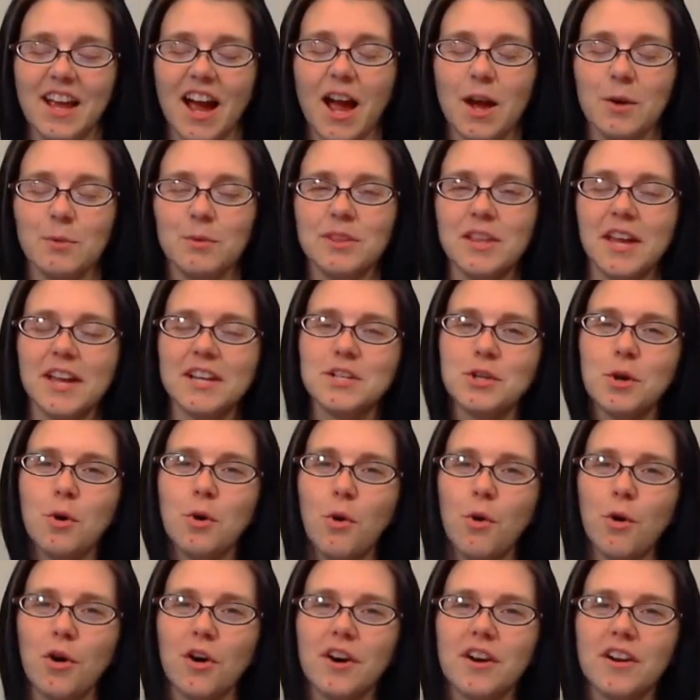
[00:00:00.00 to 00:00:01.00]
I would like to
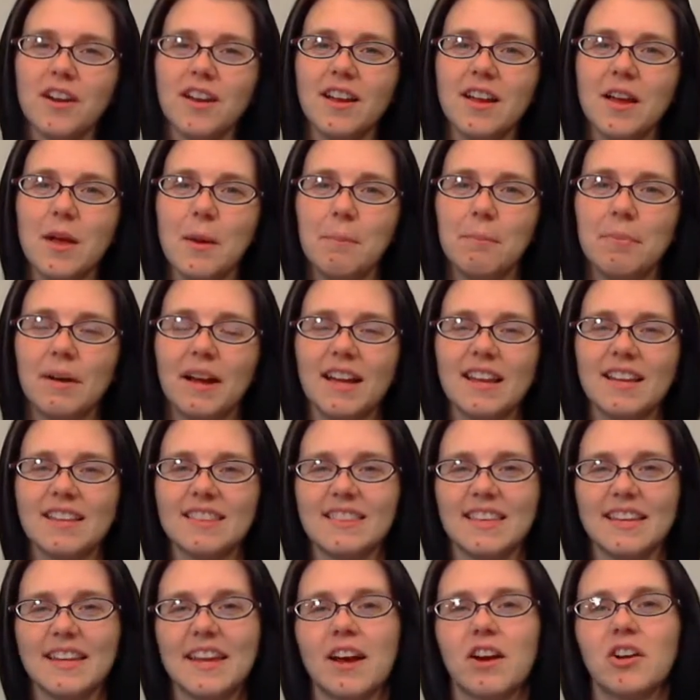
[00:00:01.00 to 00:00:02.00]
hoard, but
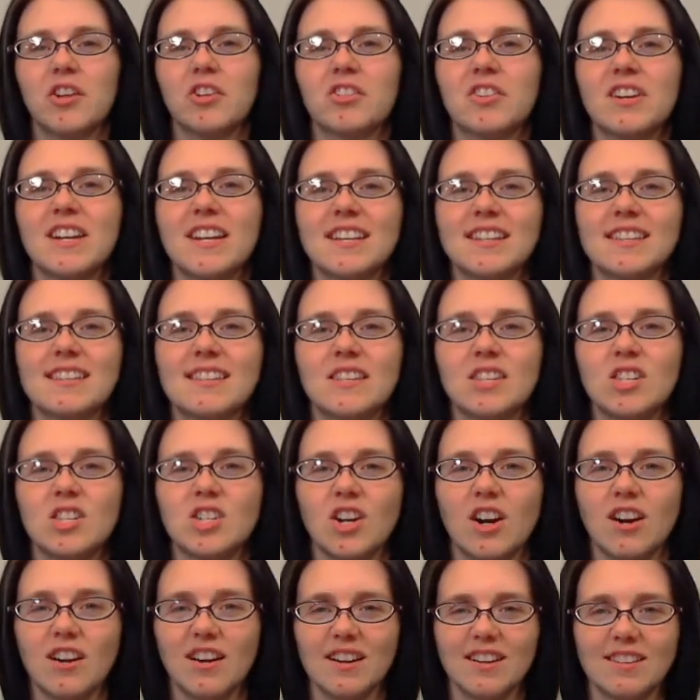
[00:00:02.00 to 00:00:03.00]
the calories
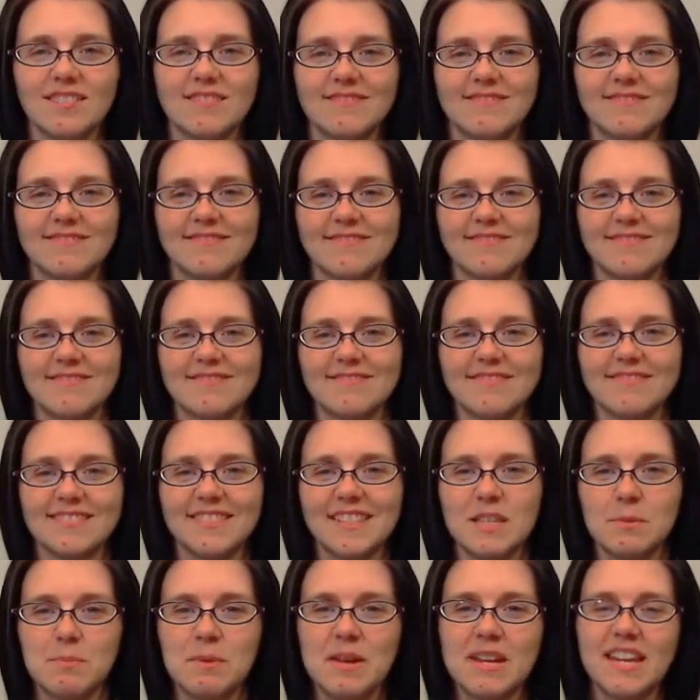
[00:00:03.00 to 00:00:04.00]
start
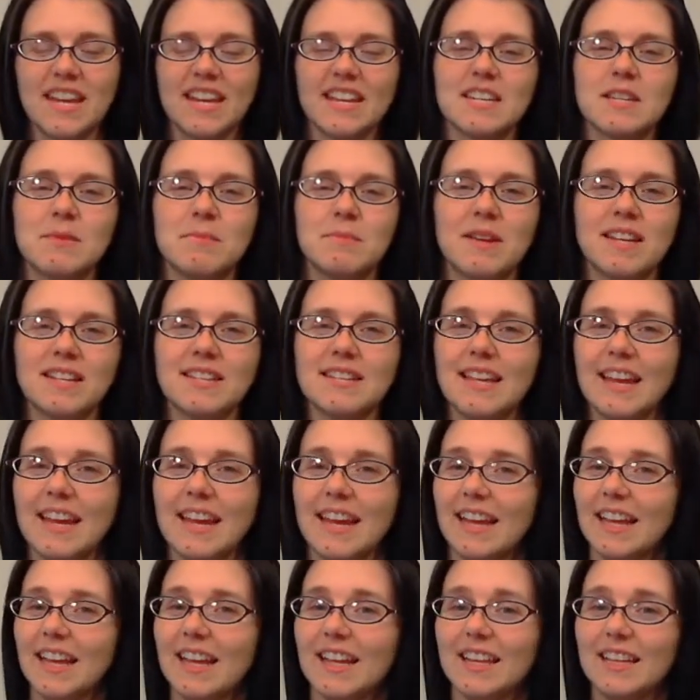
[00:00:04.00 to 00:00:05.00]
speaking to me
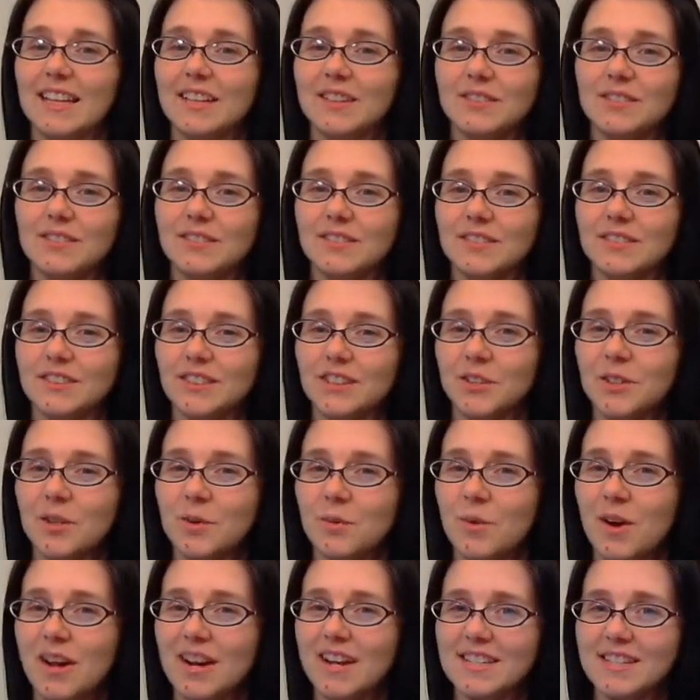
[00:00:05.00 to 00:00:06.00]
saying, you
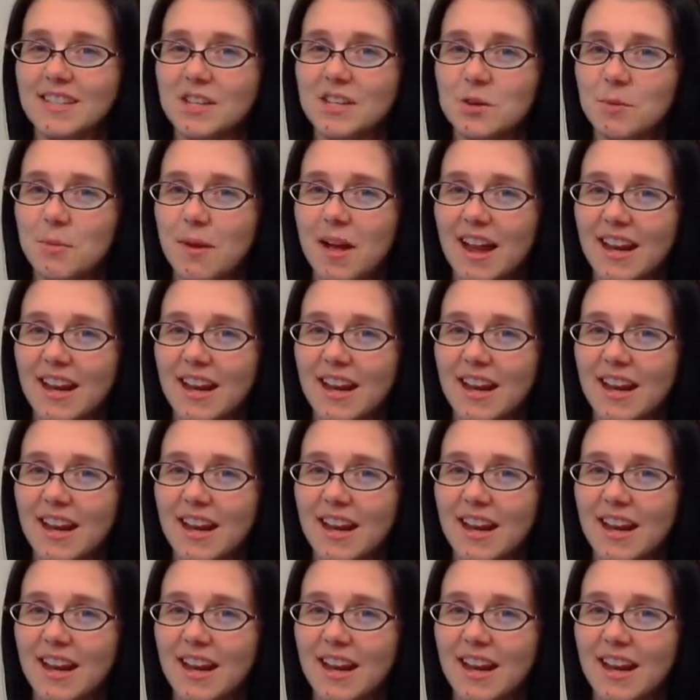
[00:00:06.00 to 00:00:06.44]
don't want us in your